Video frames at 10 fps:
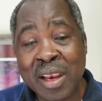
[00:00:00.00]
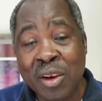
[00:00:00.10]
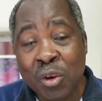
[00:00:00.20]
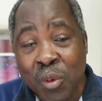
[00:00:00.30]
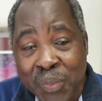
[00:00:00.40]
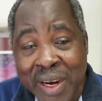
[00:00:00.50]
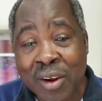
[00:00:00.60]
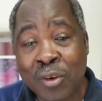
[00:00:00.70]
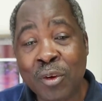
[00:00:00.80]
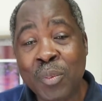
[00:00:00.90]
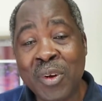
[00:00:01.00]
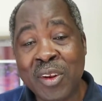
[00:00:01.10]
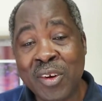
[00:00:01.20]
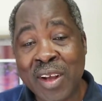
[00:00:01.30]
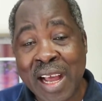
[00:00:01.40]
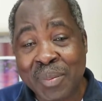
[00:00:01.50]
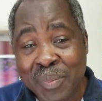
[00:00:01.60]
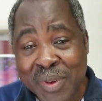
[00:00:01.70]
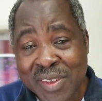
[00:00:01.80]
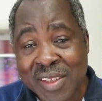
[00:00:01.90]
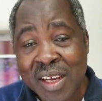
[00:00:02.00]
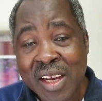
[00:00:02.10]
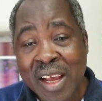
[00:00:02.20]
a new prayer group on your campus,